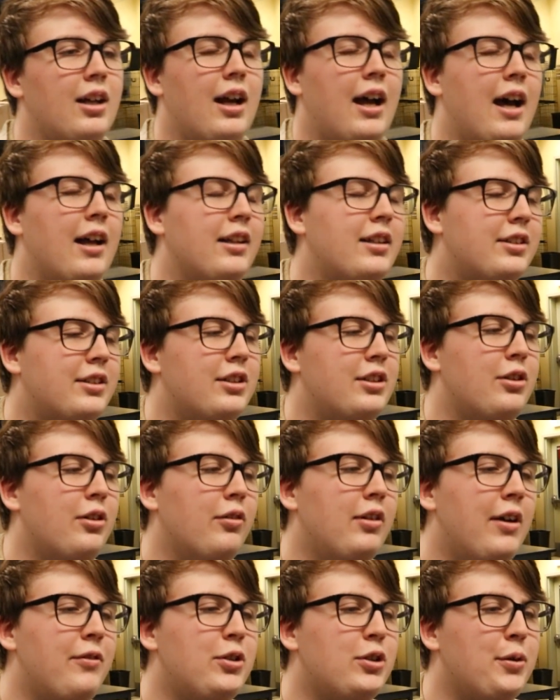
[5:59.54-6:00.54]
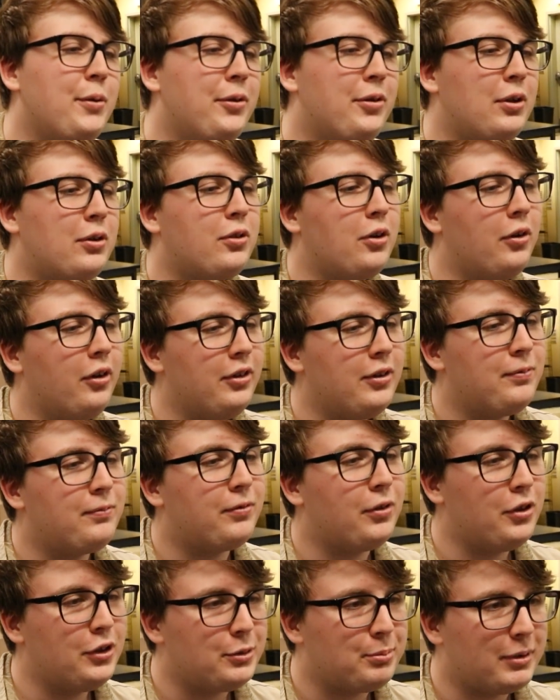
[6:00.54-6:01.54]
Alex, you don't have to go with the girl in the
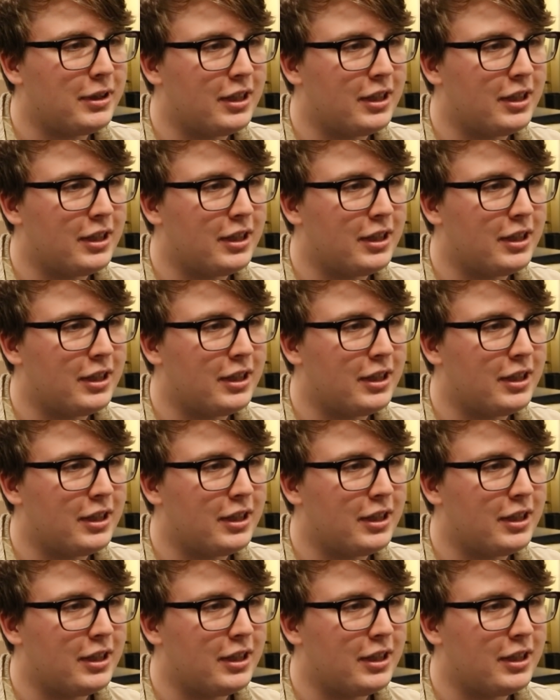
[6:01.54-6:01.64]
first